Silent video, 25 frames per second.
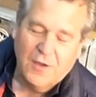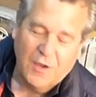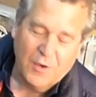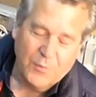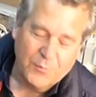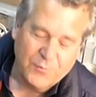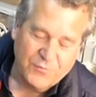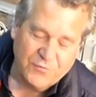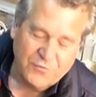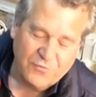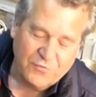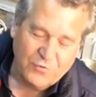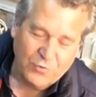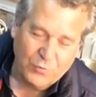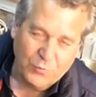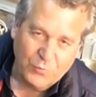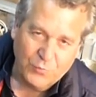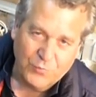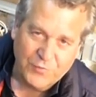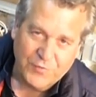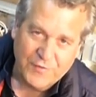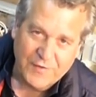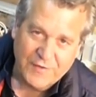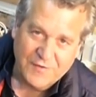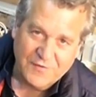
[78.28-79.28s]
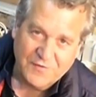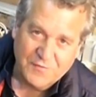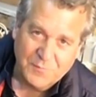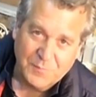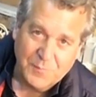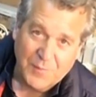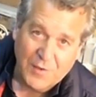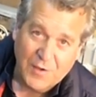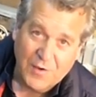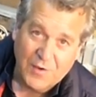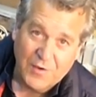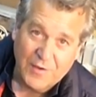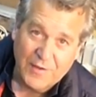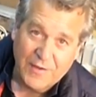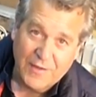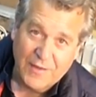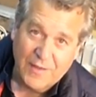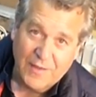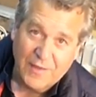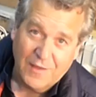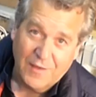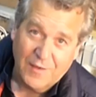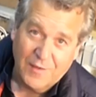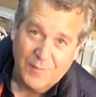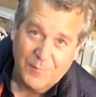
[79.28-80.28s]
I was taught this by,
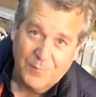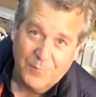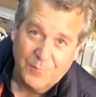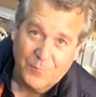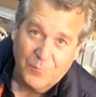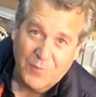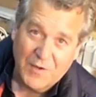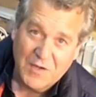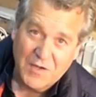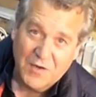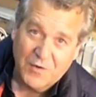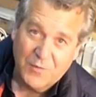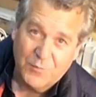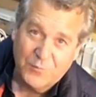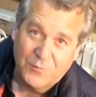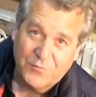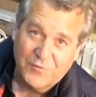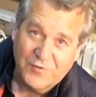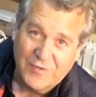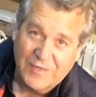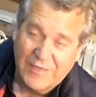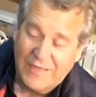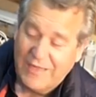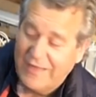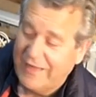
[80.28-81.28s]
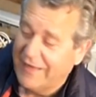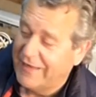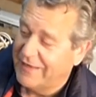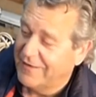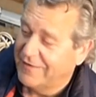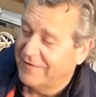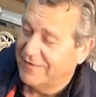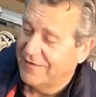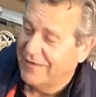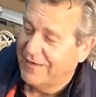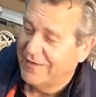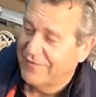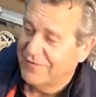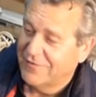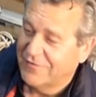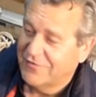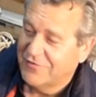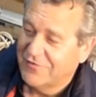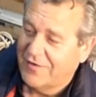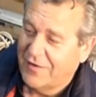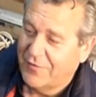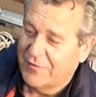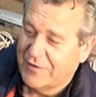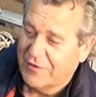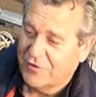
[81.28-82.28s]
um, when I was a kid in the
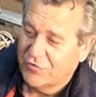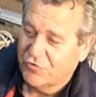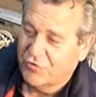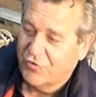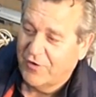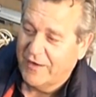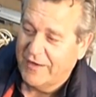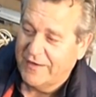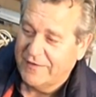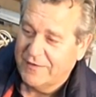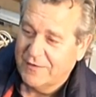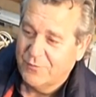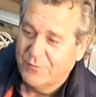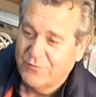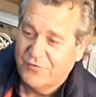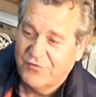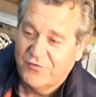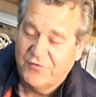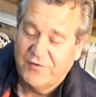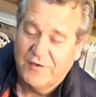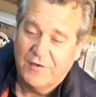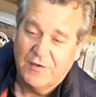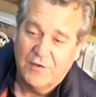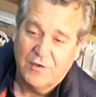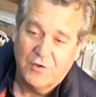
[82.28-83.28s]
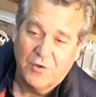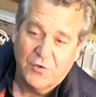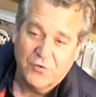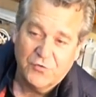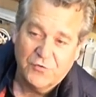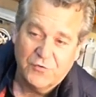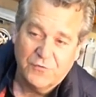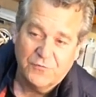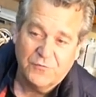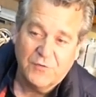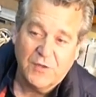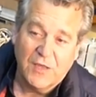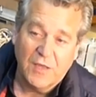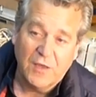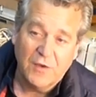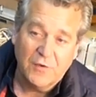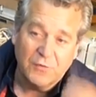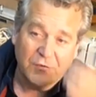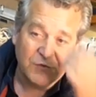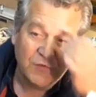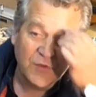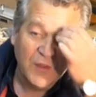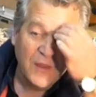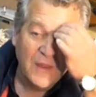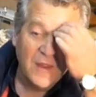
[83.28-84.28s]
sewing trade, there was still a lot of
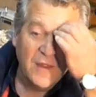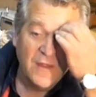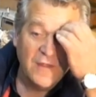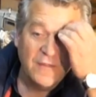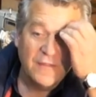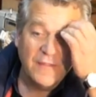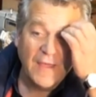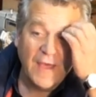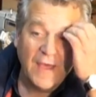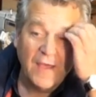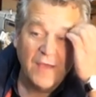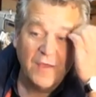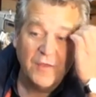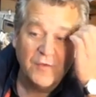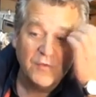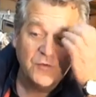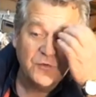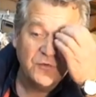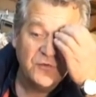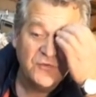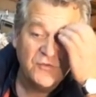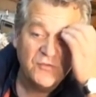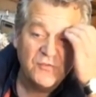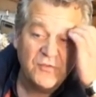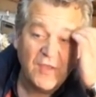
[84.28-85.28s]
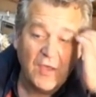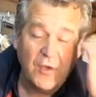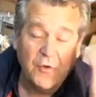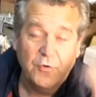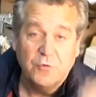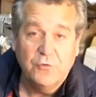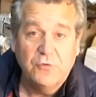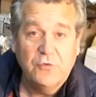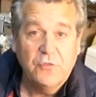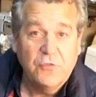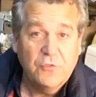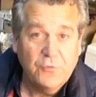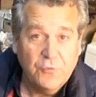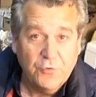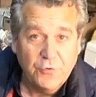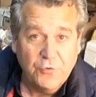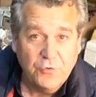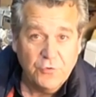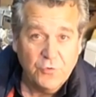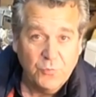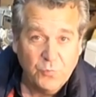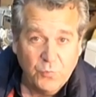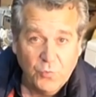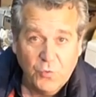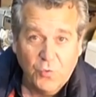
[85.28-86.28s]
girls that had sewed through
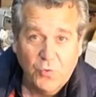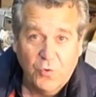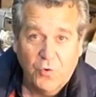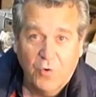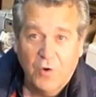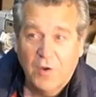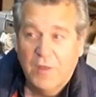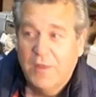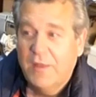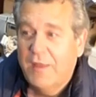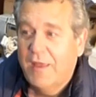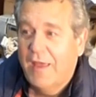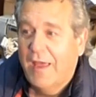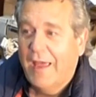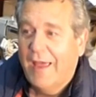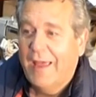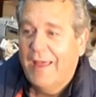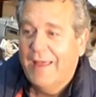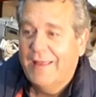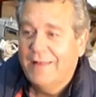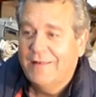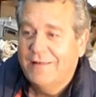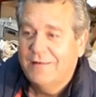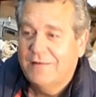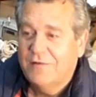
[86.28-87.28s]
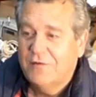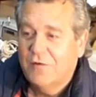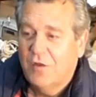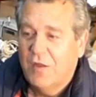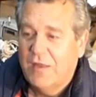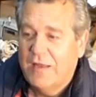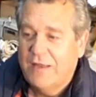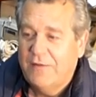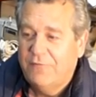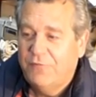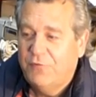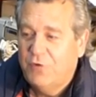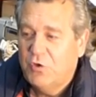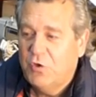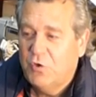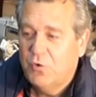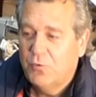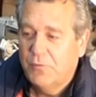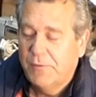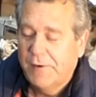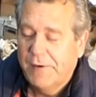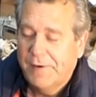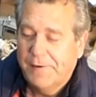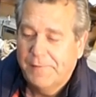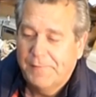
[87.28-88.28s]
the war. And if you
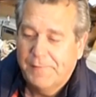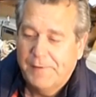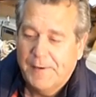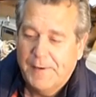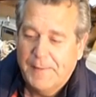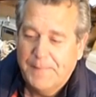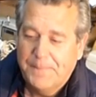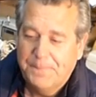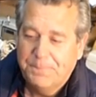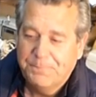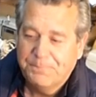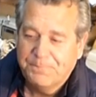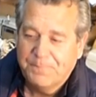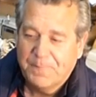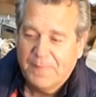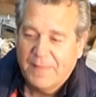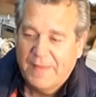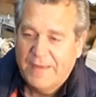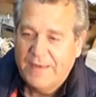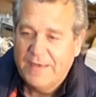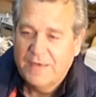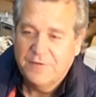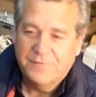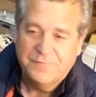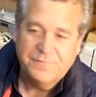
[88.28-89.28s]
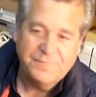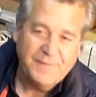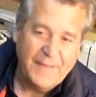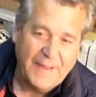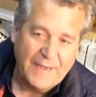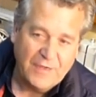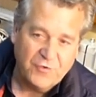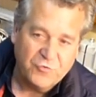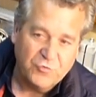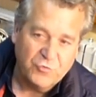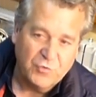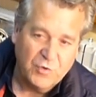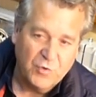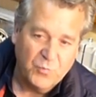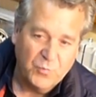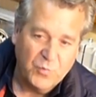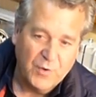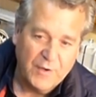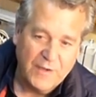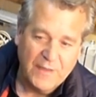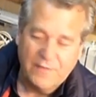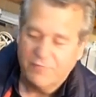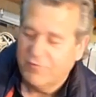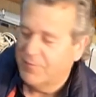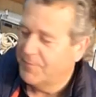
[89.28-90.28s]
were, um, in a factory or
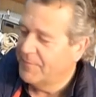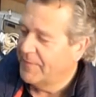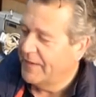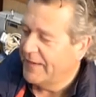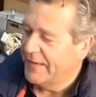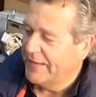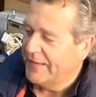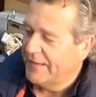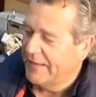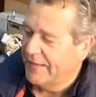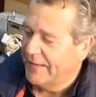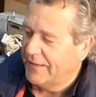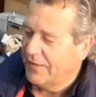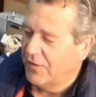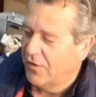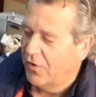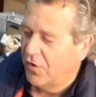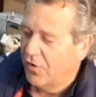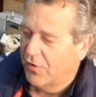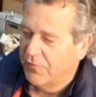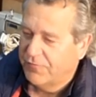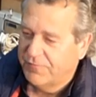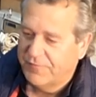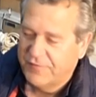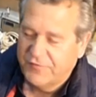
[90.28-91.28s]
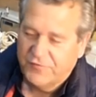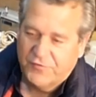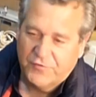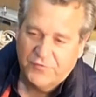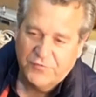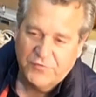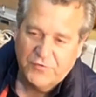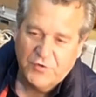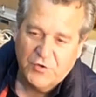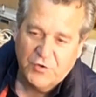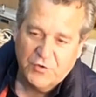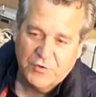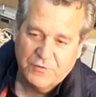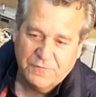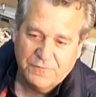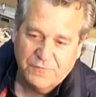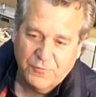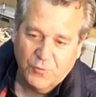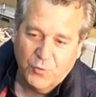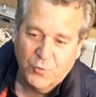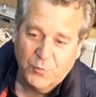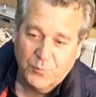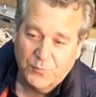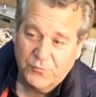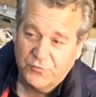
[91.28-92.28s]
whatever making officers'
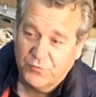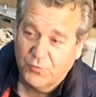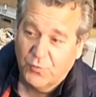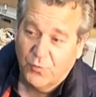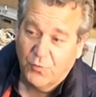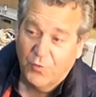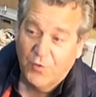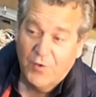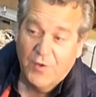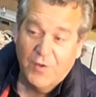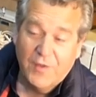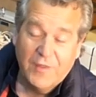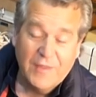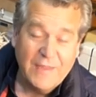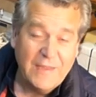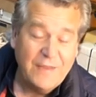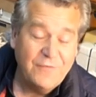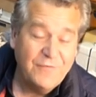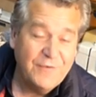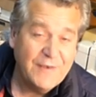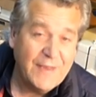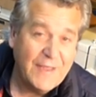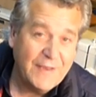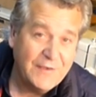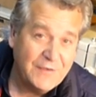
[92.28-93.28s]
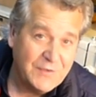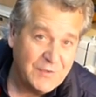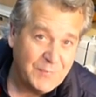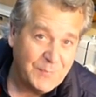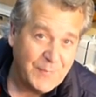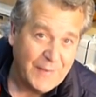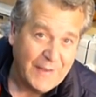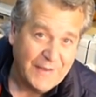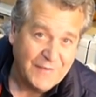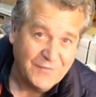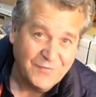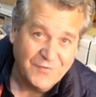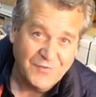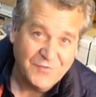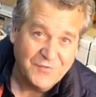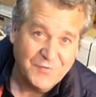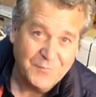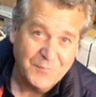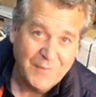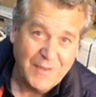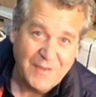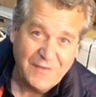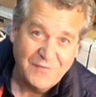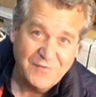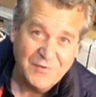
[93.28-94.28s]
uniforms or even underpants. It's
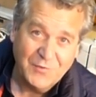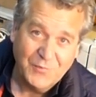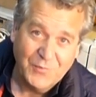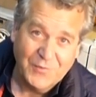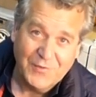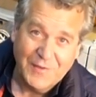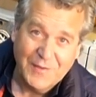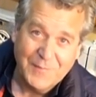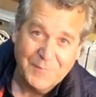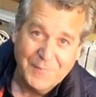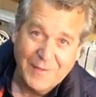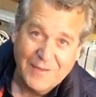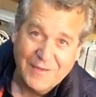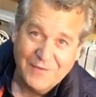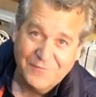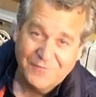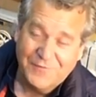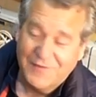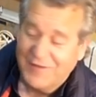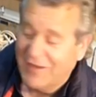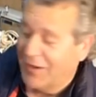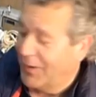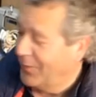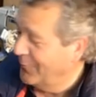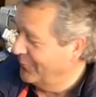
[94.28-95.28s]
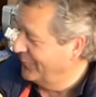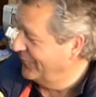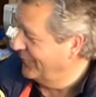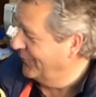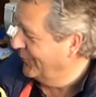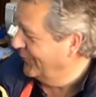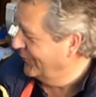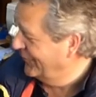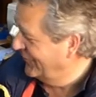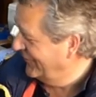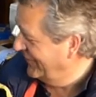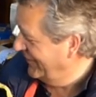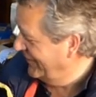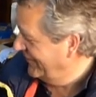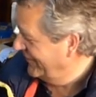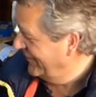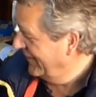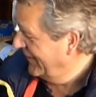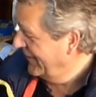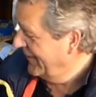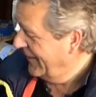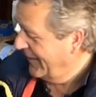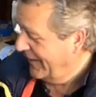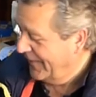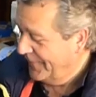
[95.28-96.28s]
amazing what they made for the armed forces.
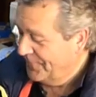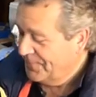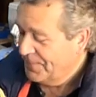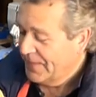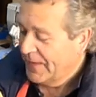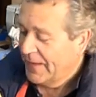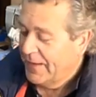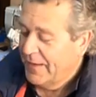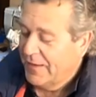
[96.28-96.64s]
Um,